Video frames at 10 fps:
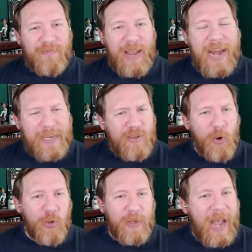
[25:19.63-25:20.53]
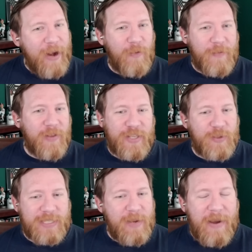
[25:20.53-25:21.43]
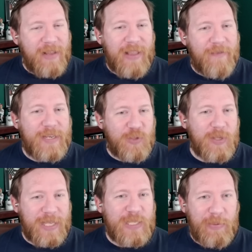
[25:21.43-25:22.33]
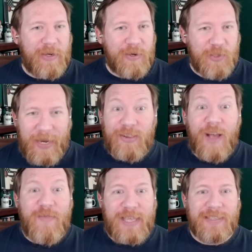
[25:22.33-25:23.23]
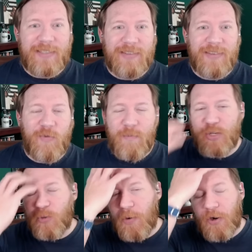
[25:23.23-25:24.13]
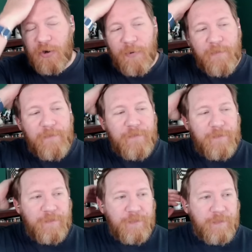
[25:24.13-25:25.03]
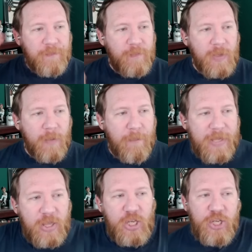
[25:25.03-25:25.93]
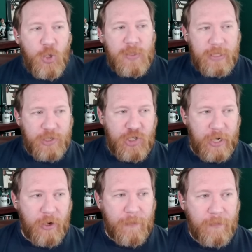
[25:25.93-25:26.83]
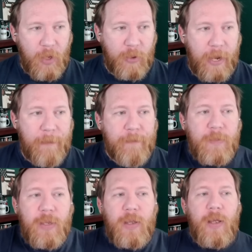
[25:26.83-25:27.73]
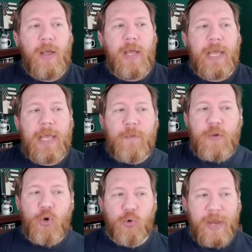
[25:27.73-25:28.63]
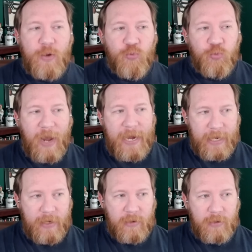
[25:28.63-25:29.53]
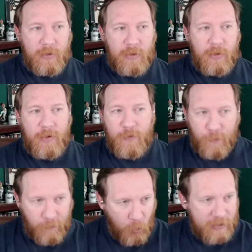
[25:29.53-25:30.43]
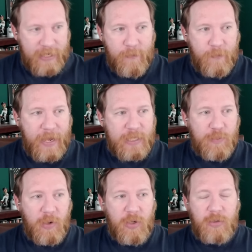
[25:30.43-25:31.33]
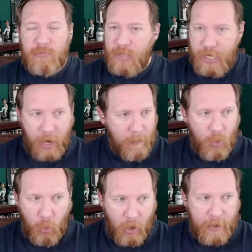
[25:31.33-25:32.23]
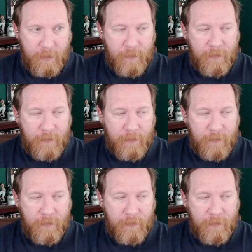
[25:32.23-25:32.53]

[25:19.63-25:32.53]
Anecdotally, I don't feel like you see many lefties with a splitter. So I love this from Mitchell Parker. But the usage here, okay? If you're a righty, four-seam fastball, number one,